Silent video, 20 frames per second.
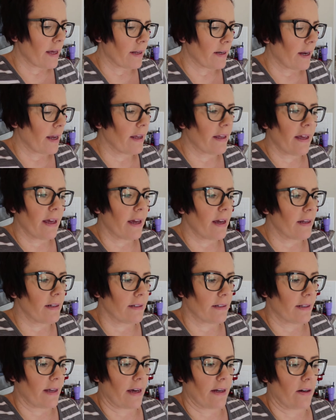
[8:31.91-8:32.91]
I
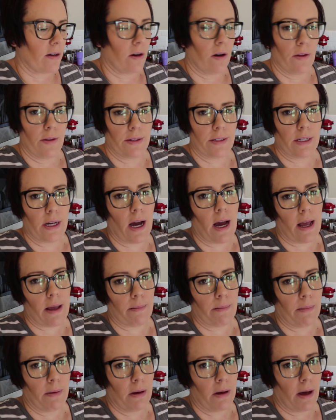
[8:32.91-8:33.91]
can that all the
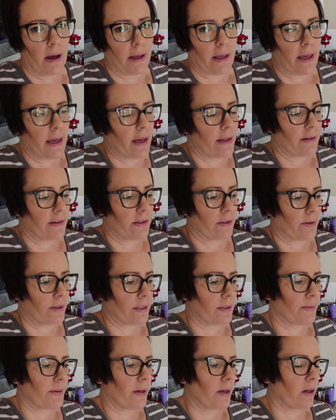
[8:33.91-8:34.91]
time. I can this
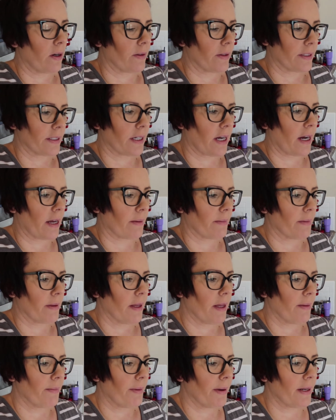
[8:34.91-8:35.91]
recipe all the time,
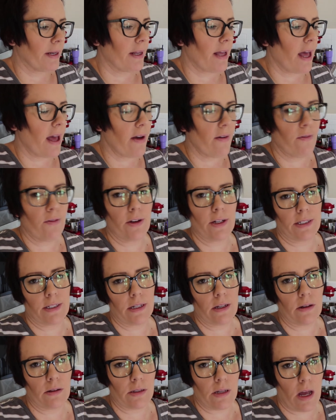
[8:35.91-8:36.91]
but every
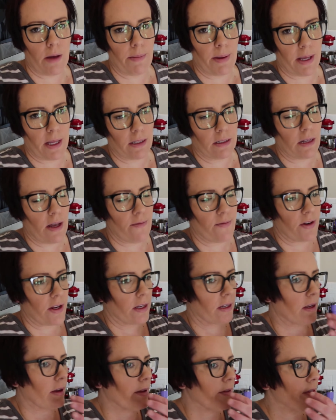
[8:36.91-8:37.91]
single time I get siphoning.
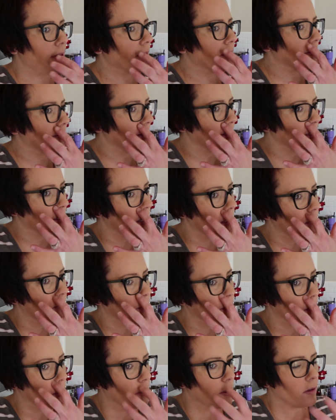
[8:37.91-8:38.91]
Now I think to myself,
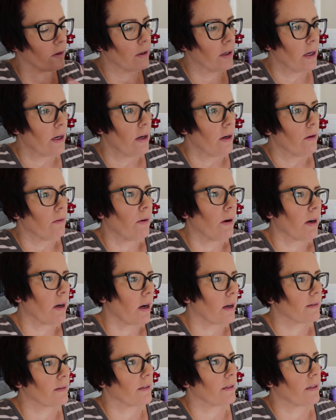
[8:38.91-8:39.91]
you know, what
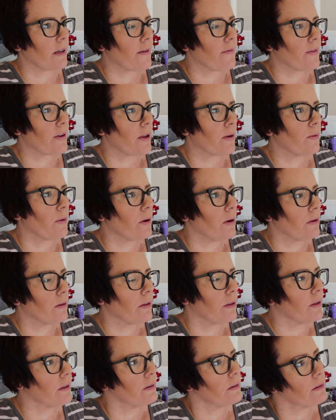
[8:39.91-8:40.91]
causes siphoning?
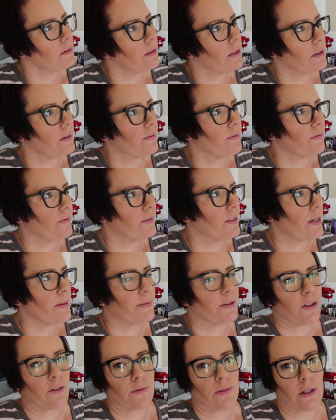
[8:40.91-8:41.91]
Well,
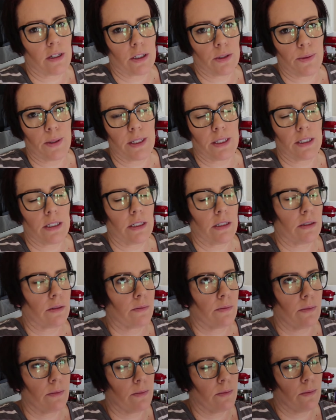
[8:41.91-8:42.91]
temperature fluctuations,
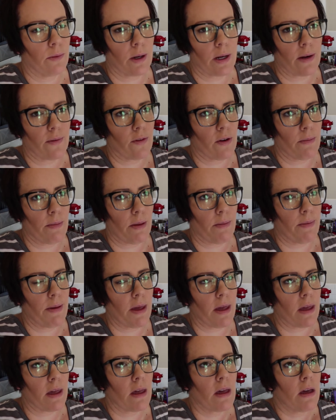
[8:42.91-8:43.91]
whatever it may
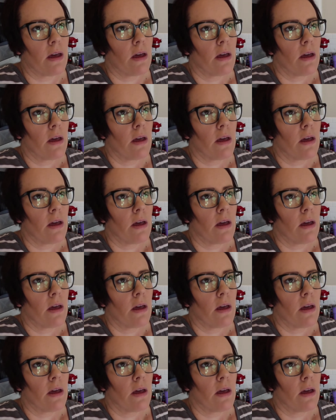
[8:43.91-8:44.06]
be.